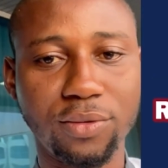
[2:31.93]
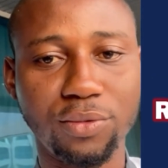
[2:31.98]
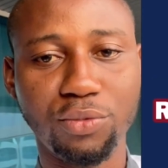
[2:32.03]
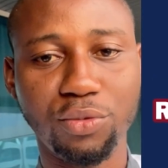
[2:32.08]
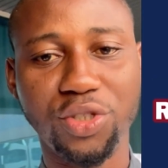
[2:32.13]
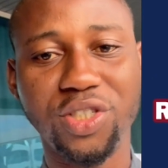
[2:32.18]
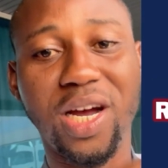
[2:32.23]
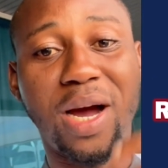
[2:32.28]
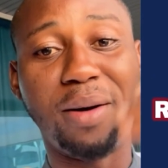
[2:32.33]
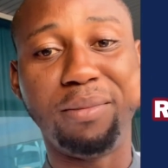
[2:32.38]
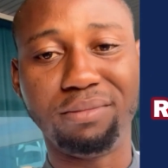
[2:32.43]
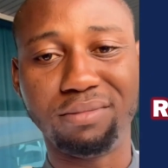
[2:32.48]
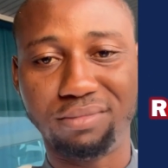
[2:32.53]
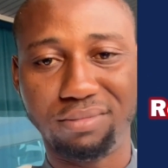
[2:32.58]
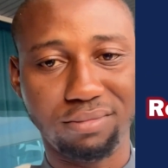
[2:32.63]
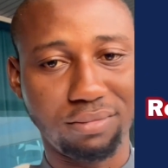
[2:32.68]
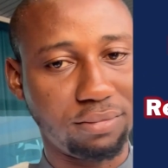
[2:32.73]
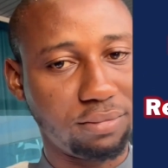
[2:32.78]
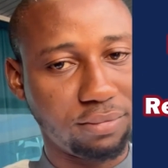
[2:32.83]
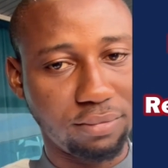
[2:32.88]
which are
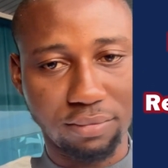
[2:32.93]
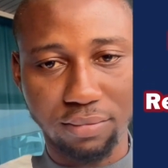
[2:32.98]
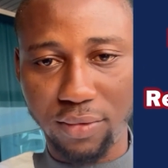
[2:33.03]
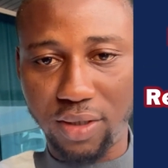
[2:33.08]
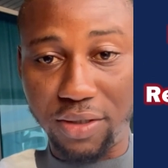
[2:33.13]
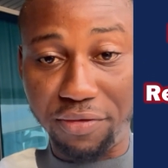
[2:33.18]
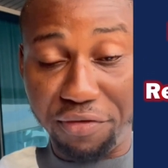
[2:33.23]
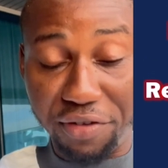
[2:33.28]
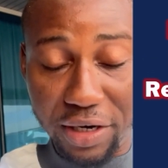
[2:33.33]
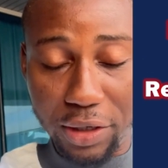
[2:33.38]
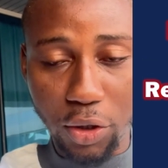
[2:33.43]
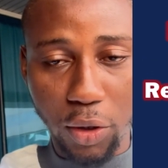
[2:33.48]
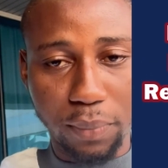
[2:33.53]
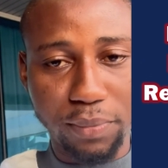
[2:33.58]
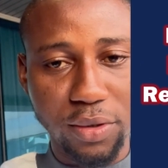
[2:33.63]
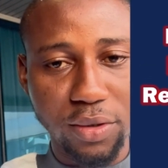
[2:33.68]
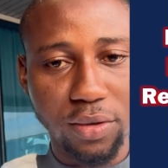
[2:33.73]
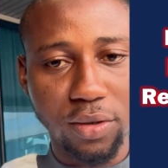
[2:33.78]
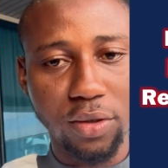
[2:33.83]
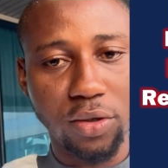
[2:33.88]

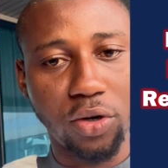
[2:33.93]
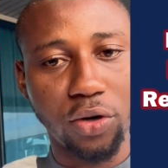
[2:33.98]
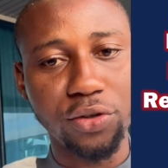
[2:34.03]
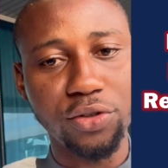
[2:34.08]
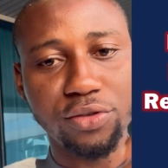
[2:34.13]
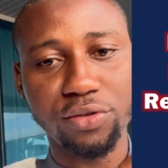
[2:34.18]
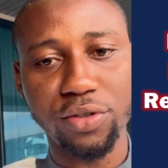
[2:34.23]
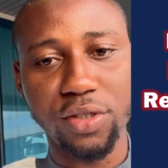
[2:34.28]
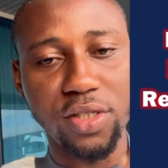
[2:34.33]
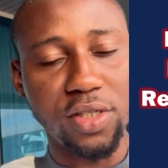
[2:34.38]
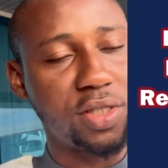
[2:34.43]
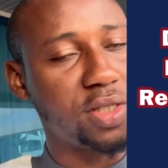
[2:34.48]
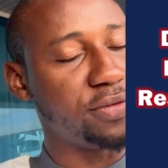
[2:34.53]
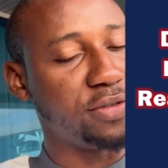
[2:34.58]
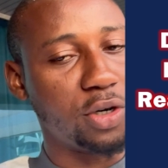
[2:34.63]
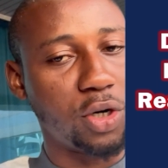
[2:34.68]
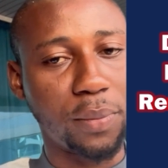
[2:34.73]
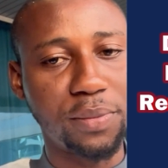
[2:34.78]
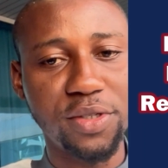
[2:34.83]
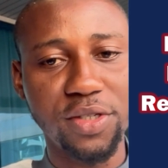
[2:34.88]
developed countries,
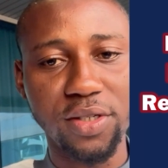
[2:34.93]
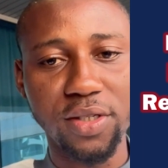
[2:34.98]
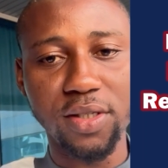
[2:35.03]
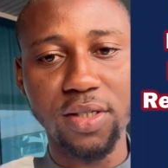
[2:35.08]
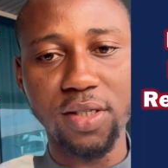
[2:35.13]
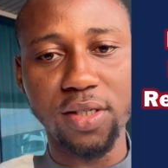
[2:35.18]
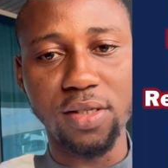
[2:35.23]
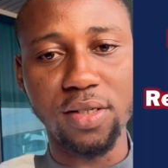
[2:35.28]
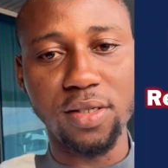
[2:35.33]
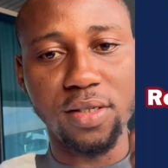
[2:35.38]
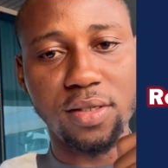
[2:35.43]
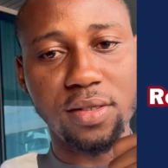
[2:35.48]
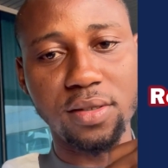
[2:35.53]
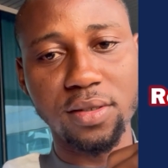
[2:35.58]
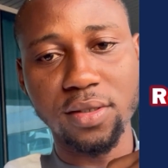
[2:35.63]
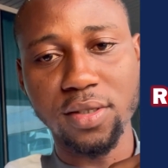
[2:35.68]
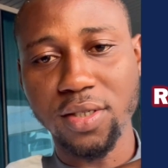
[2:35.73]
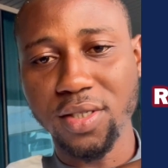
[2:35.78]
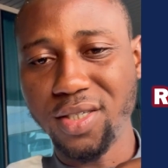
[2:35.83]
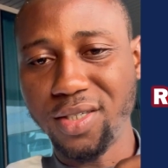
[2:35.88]
developed cities,
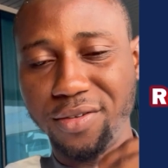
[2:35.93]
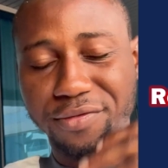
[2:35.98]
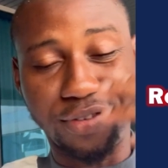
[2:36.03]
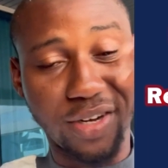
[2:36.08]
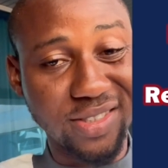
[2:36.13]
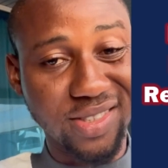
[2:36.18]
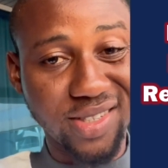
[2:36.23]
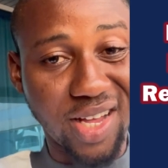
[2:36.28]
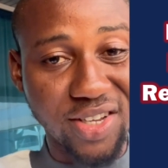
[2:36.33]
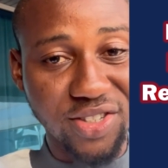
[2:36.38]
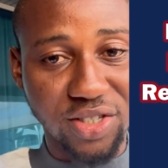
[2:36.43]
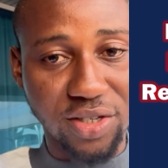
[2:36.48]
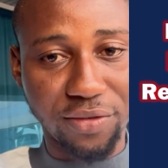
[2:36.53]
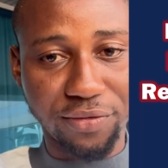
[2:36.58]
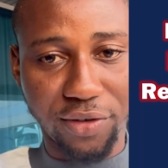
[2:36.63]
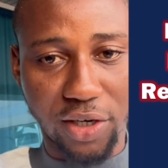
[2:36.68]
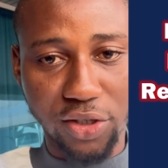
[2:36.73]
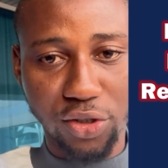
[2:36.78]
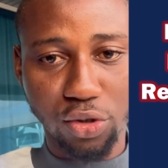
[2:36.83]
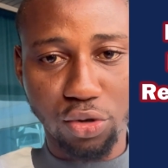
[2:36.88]
fantastic
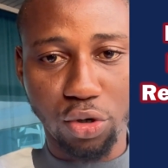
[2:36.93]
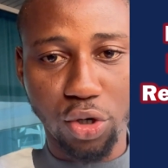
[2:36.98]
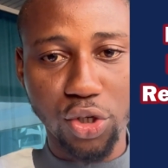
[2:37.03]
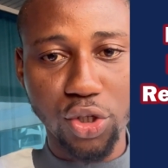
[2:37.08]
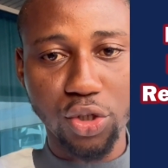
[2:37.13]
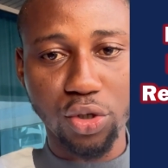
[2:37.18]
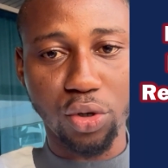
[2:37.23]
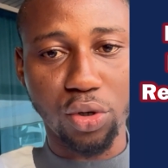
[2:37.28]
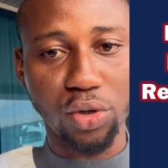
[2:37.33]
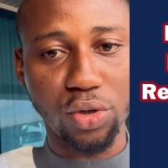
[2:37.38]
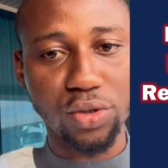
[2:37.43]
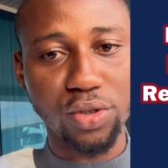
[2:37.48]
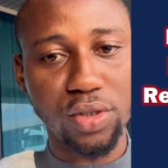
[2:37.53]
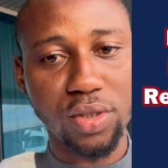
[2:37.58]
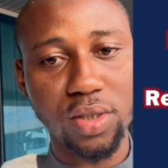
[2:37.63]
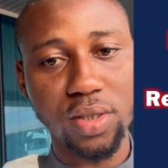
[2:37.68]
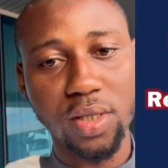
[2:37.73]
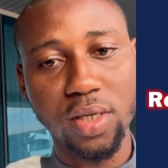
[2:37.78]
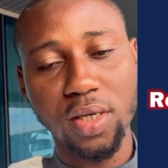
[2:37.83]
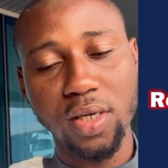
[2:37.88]

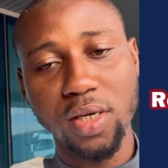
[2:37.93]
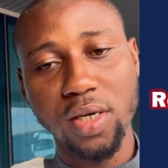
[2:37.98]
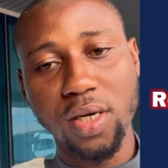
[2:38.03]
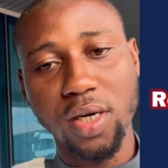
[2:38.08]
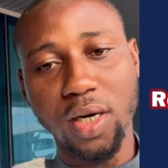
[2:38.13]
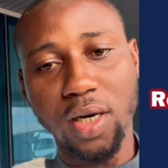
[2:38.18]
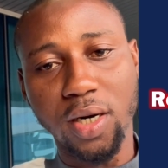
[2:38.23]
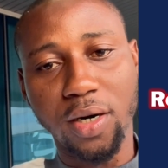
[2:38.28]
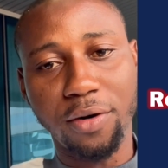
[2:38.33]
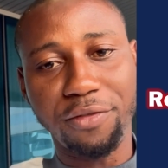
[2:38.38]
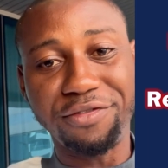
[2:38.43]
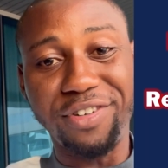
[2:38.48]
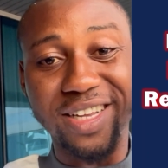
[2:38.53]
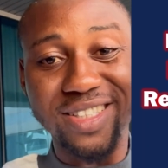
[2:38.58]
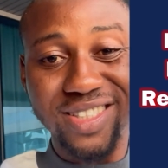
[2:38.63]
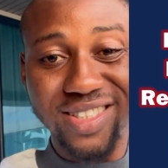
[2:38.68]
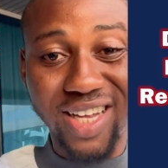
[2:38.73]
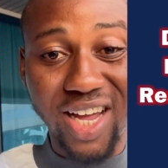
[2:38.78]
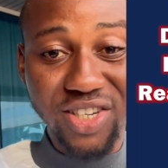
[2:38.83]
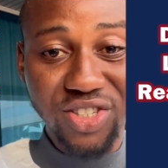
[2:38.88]
infrastructures,
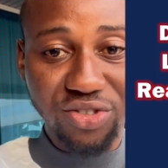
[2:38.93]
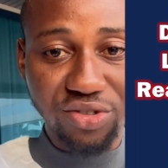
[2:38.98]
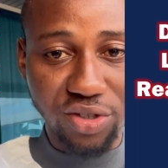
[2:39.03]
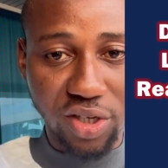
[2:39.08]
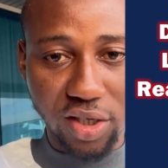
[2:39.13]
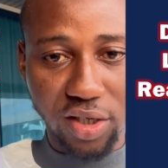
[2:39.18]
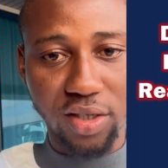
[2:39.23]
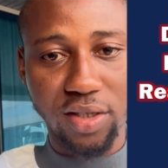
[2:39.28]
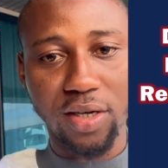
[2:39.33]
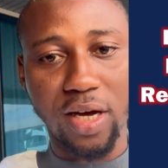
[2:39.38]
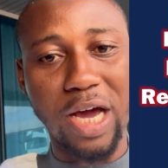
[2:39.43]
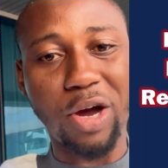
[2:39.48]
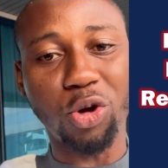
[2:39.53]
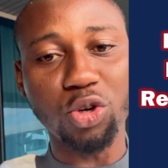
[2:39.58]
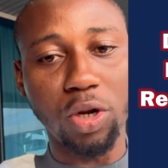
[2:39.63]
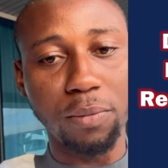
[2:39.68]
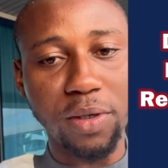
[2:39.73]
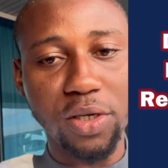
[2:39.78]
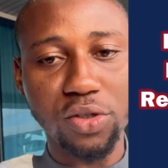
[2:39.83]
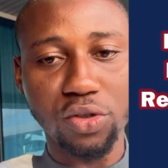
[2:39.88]
fantastic
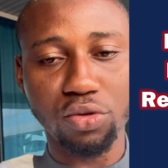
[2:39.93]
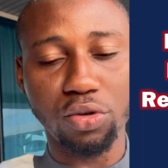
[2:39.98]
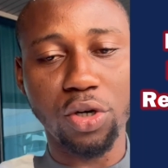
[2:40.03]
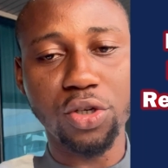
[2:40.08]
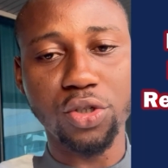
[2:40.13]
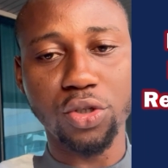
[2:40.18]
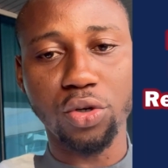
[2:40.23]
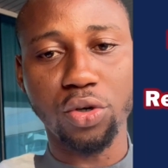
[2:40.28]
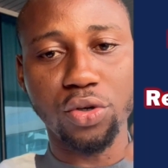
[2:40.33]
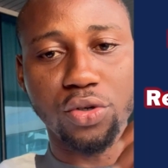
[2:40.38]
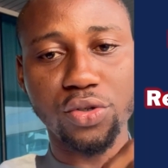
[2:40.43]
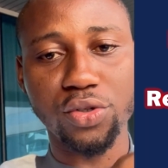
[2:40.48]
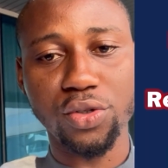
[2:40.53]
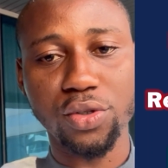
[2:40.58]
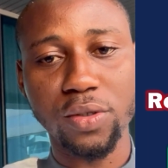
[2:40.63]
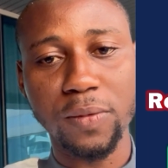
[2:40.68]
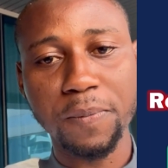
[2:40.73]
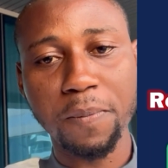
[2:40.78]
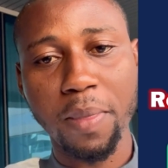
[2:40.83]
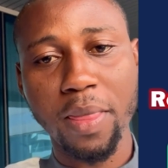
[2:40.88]
economic
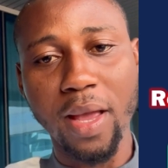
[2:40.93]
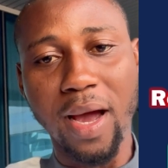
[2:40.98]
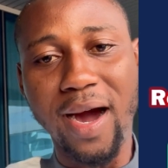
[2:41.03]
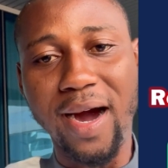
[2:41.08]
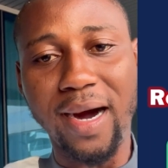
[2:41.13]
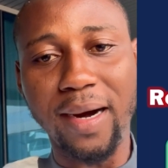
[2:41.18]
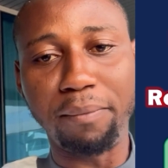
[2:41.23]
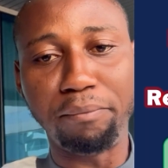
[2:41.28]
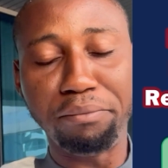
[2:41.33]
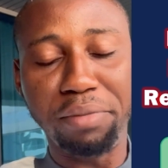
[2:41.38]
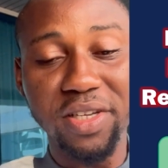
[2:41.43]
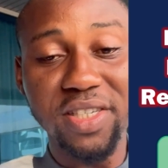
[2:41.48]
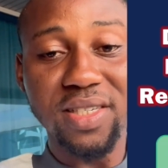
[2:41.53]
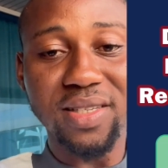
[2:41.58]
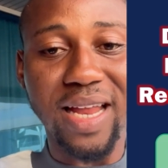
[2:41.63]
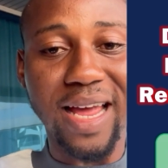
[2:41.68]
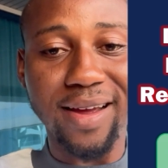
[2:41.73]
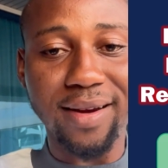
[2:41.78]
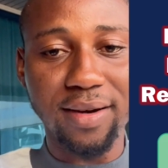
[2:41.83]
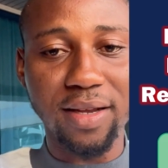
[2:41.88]
structures,
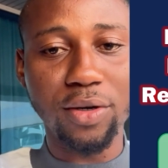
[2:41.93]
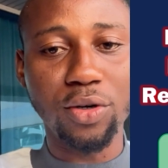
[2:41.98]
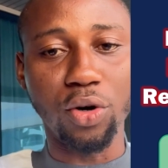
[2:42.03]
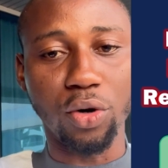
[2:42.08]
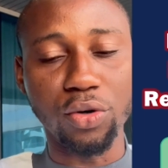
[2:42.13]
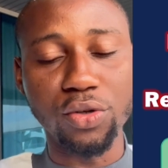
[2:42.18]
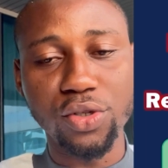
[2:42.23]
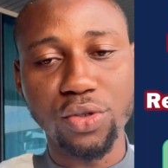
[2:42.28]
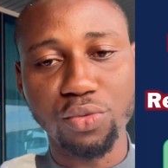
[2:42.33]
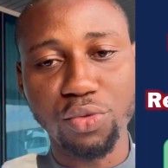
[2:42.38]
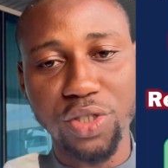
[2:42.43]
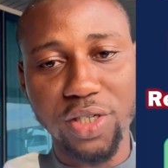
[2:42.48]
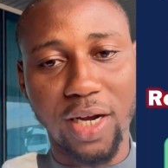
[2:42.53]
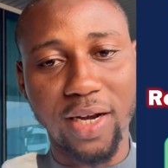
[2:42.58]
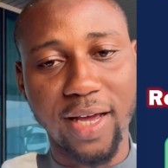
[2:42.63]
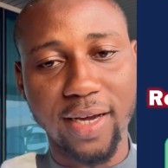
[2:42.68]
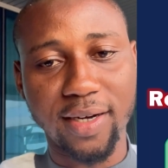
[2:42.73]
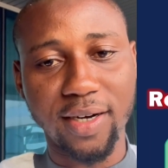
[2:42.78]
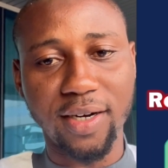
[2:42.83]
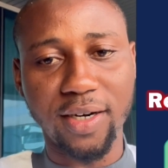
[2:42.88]
places like Lagos, which are
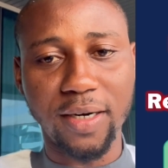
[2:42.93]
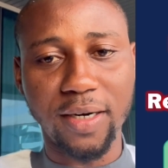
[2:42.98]
like